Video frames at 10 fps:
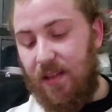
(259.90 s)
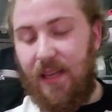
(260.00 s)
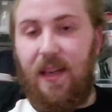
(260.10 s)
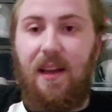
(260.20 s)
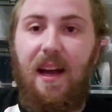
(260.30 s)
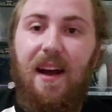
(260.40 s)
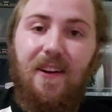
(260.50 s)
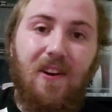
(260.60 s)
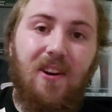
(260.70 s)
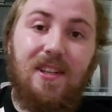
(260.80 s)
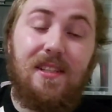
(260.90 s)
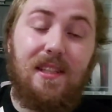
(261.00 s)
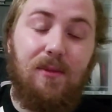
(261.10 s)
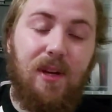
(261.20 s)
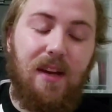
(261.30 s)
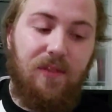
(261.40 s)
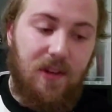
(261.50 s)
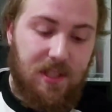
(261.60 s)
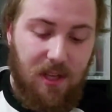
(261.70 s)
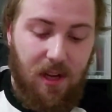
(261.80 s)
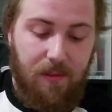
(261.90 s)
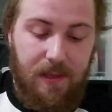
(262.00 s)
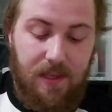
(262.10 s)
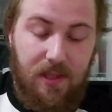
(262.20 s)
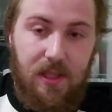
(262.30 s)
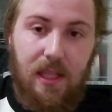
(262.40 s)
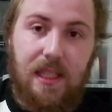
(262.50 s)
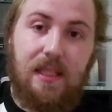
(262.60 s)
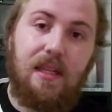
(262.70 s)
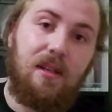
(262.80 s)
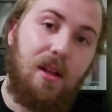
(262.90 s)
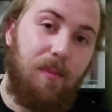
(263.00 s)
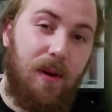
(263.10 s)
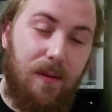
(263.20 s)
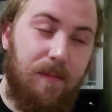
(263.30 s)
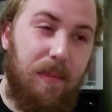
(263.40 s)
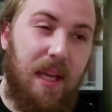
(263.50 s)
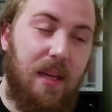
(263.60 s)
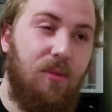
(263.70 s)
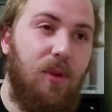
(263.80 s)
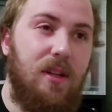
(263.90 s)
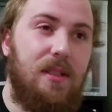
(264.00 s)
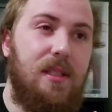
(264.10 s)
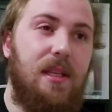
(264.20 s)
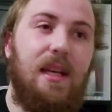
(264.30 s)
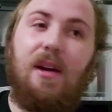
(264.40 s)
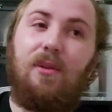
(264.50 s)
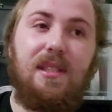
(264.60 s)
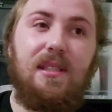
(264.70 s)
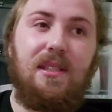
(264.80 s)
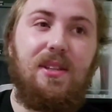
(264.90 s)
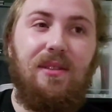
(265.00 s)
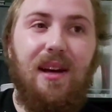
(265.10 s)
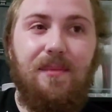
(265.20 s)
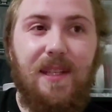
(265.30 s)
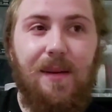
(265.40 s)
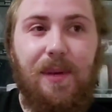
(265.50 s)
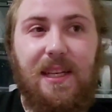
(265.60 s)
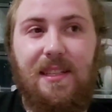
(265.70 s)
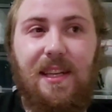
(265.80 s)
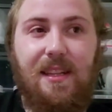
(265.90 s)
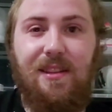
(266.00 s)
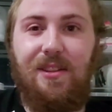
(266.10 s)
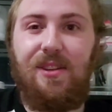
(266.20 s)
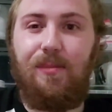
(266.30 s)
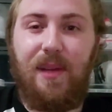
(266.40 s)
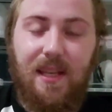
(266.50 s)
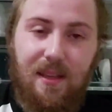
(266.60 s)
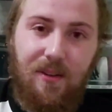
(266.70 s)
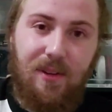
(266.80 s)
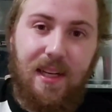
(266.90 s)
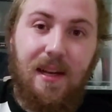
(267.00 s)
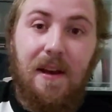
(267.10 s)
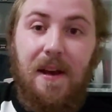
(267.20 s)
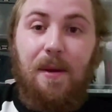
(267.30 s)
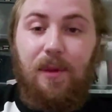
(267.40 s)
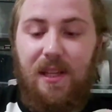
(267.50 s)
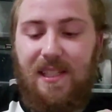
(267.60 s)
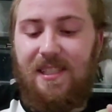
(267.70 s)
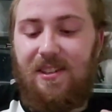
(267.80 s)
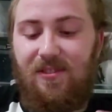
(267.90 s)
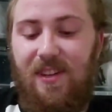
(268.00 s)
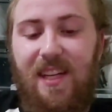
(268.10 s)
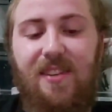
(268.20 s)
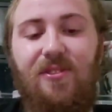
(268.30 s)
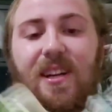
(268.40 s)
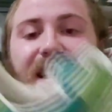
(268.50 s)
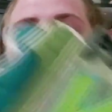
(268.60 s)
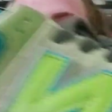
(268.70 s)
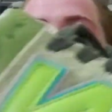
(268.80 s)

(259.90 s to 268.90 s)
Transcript: like, honestly, when I first saw pictures of these, I saw the pink ones, and I wasn't too hyped up. I didn't like the look of pink and green, but this green one is